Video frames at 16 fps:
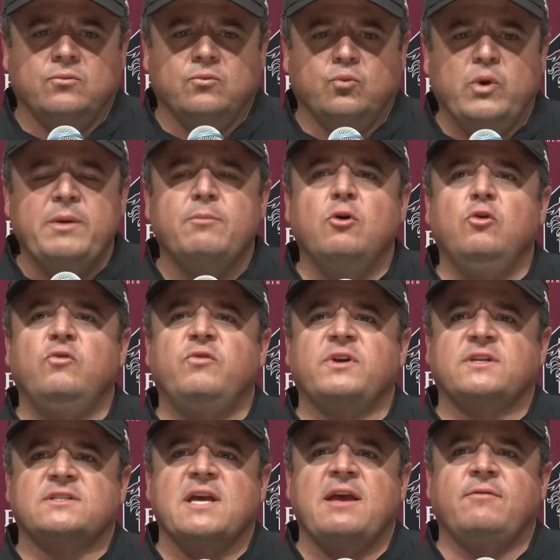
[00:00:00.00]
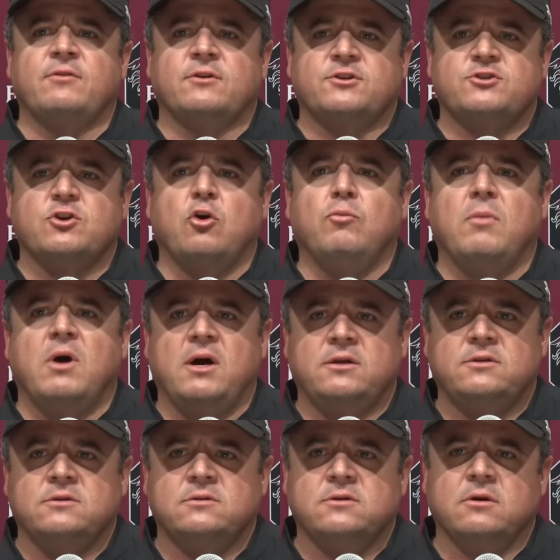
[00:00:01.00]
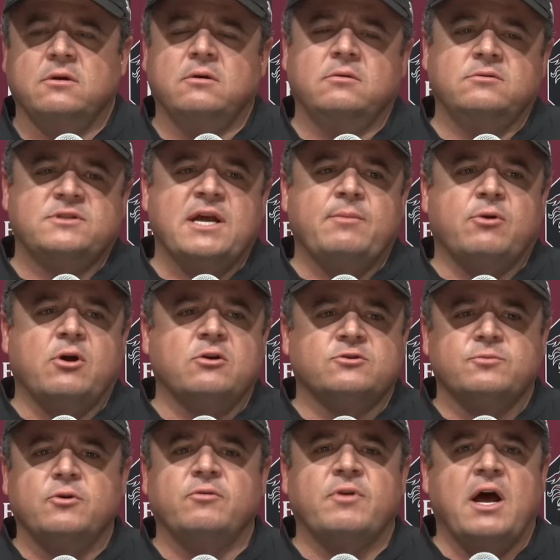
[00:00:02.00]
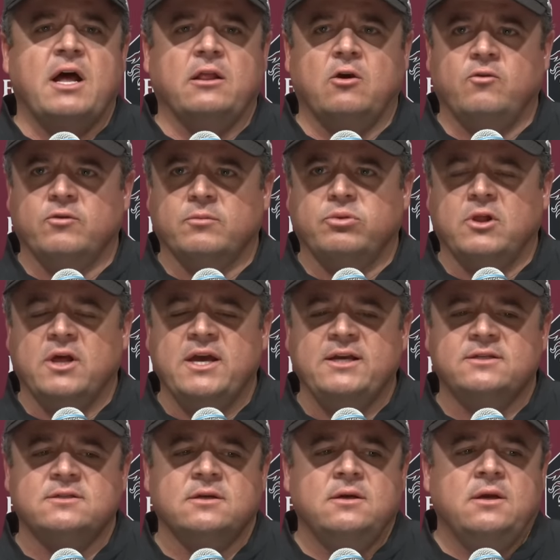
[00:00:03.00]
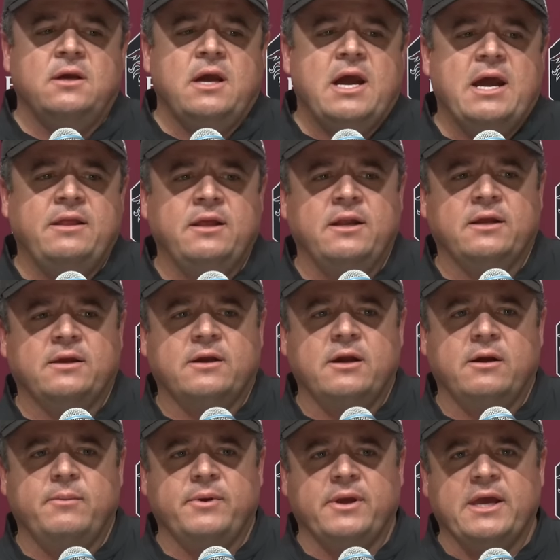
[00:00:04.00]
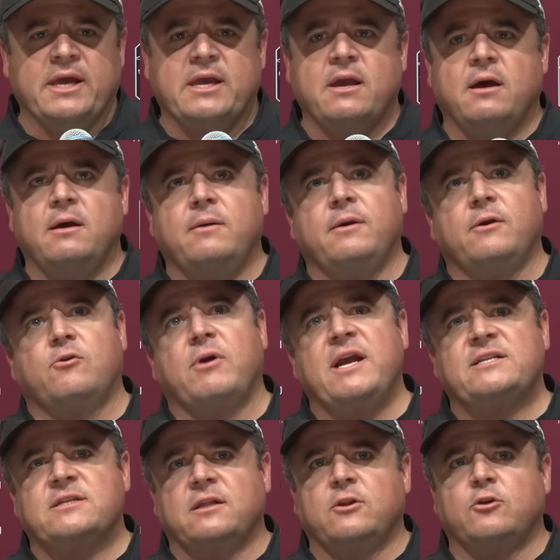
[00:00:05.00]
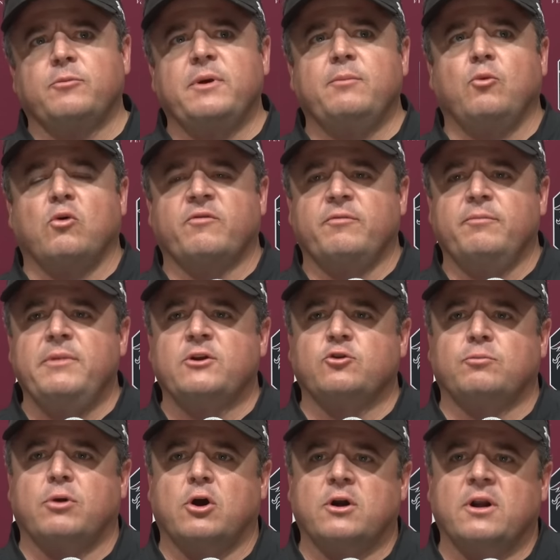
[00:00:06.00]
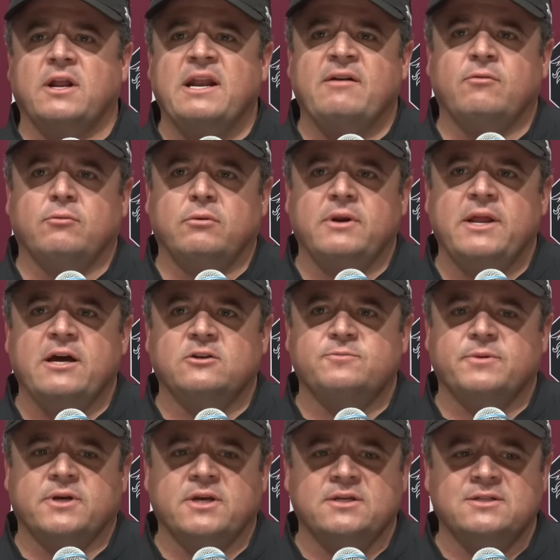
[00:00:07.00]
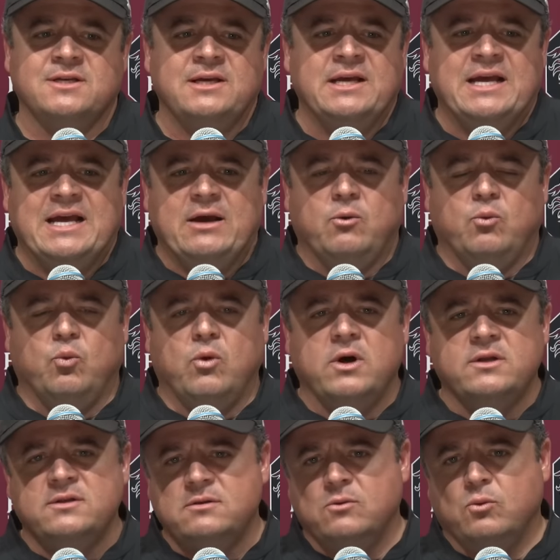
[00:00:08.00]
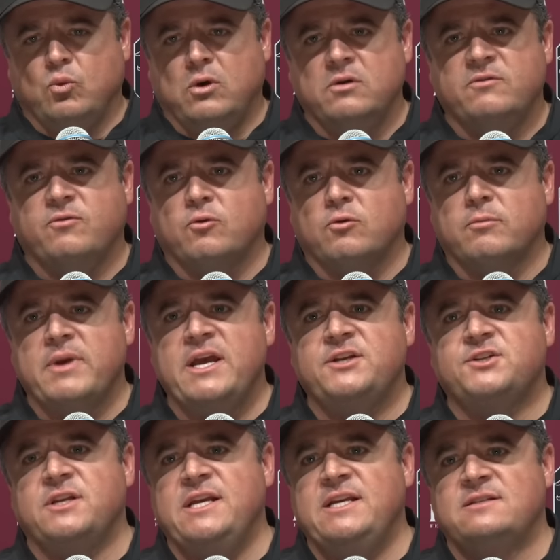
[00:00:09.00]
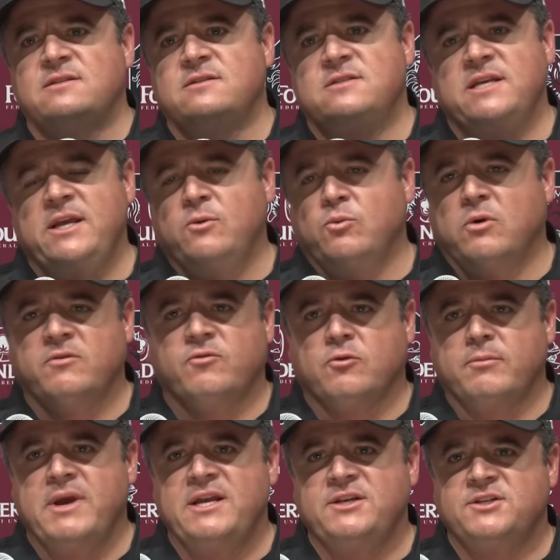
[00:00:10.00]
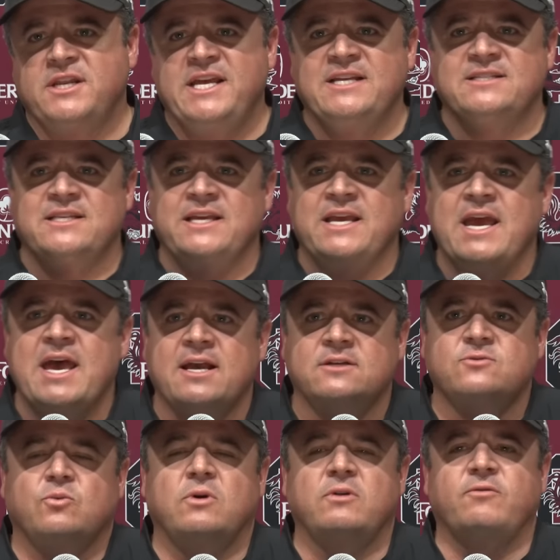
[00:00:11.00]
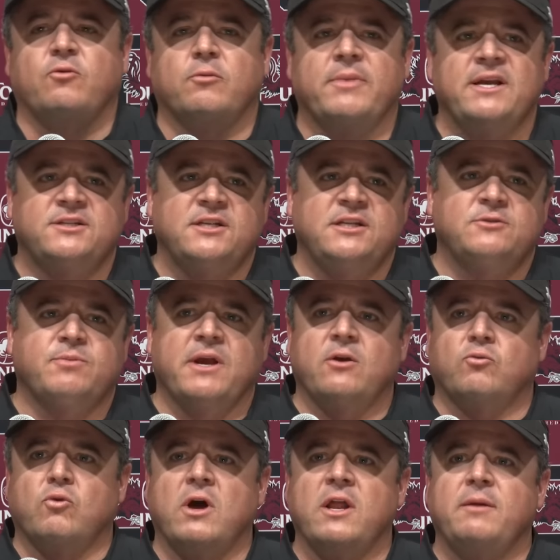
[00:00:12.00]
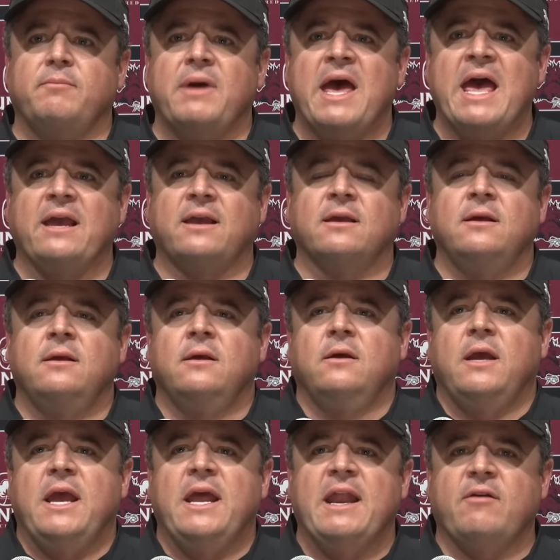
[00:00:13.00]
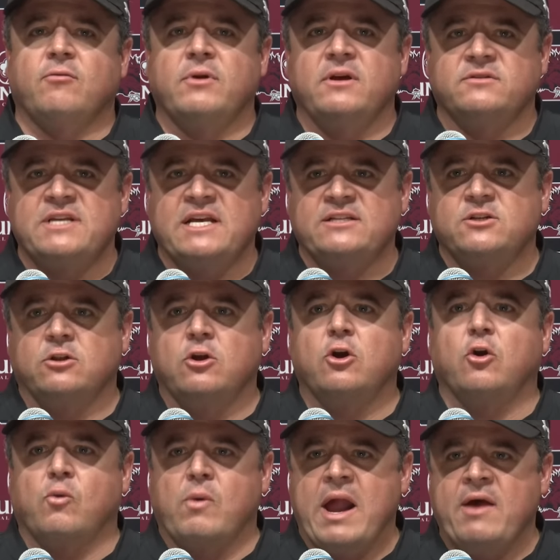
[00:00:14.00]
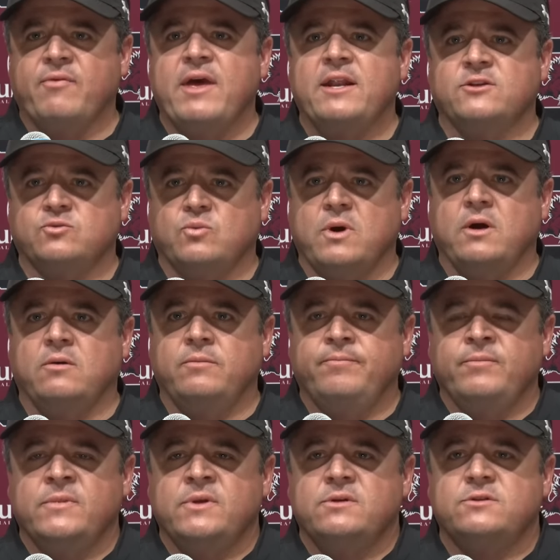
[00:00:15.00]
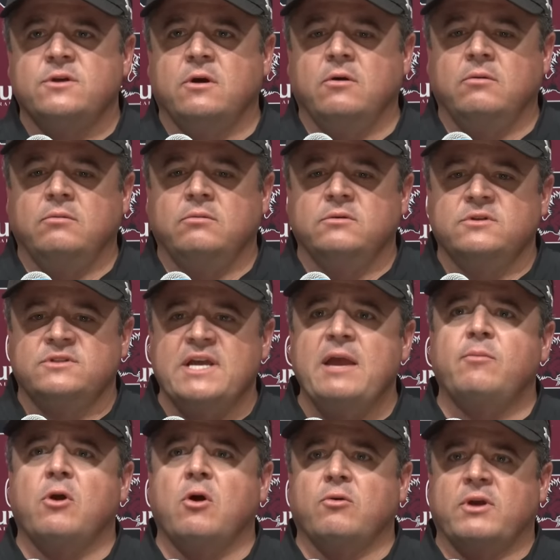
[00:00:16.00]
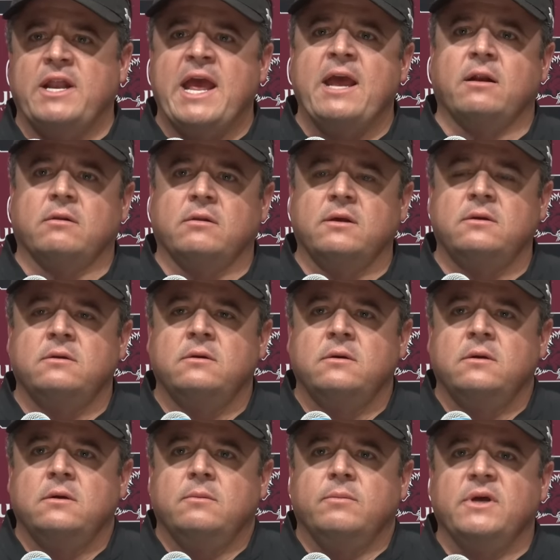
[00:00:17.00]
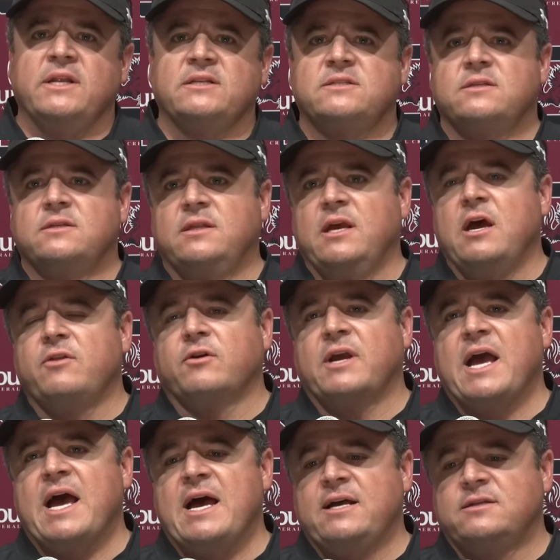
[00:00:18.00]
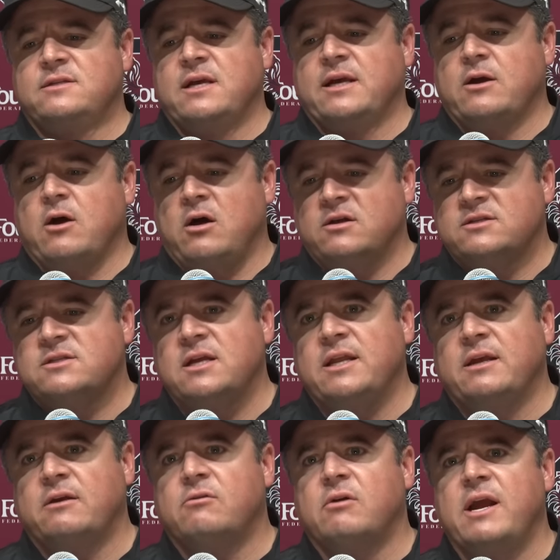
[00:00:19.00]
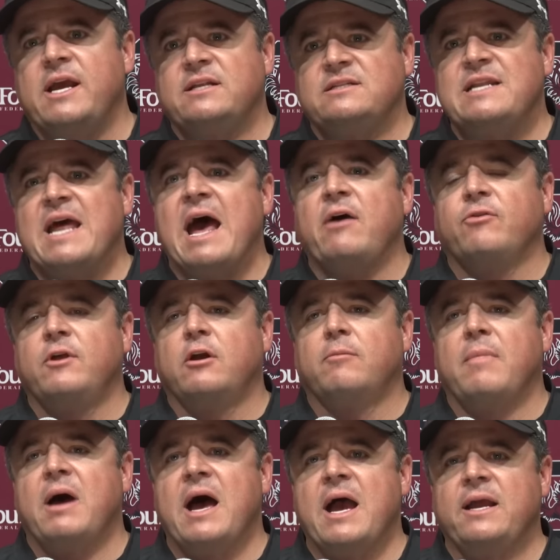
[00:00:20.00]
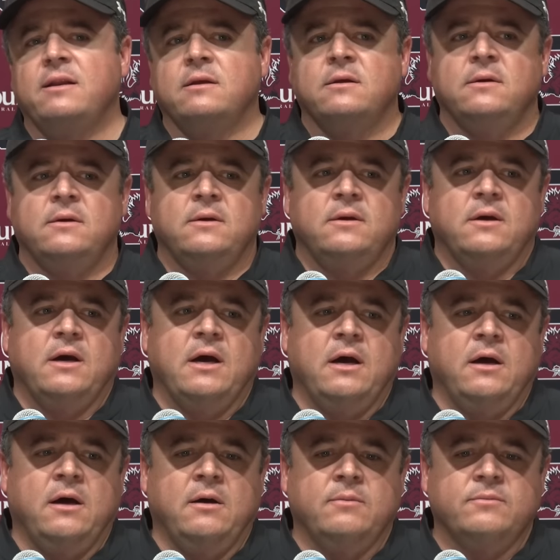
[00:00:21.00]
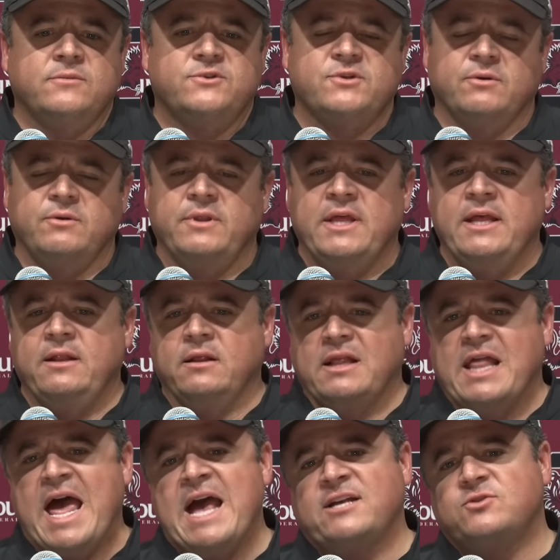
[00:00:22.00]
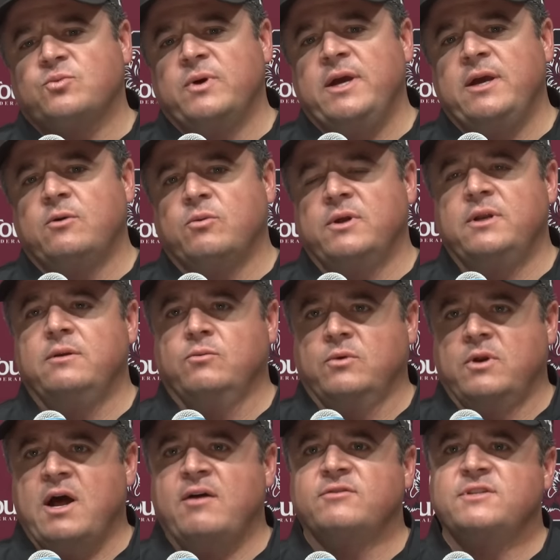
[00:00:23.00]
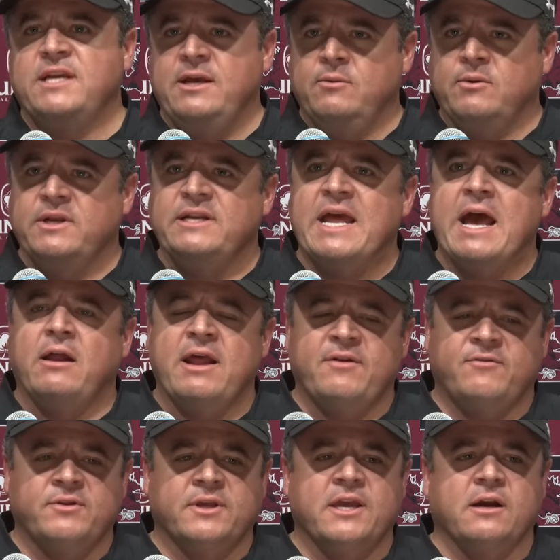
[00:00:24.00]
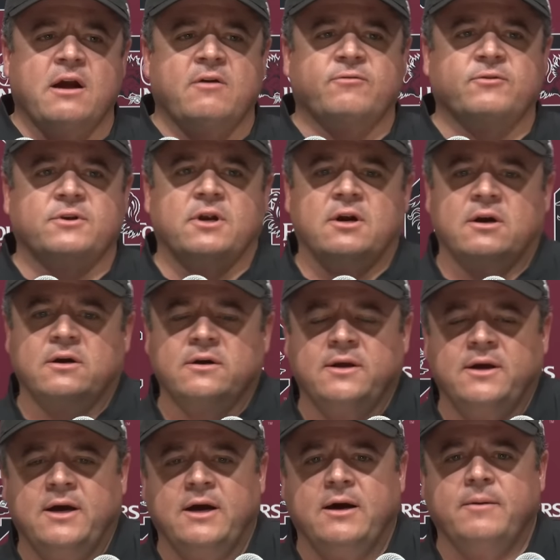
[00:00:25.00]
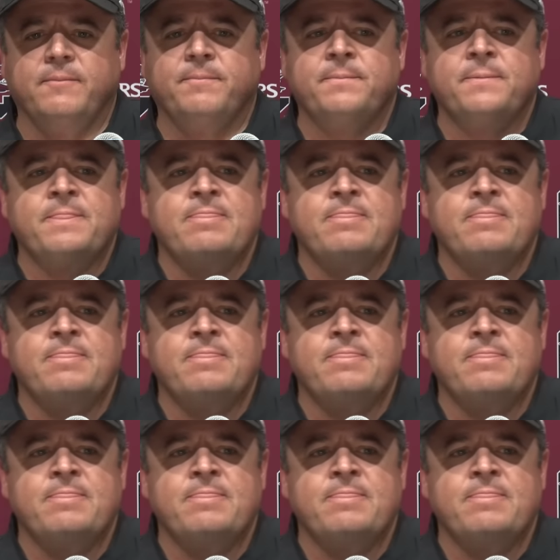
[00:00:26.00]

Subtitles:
We move Xavier so much, so Zabro's moving all over the place, and then it creates a little bit more of a mental burden on everyone else, because one formation he's the Z, one formation he's the X, one formation he's playing running back, and everyone else has to learn around that as well. So Zabro can handle it, but it's the other guys, like, all of a sudden it creates doubt in their mind. So then last week when obviously he went down after the kickoff return,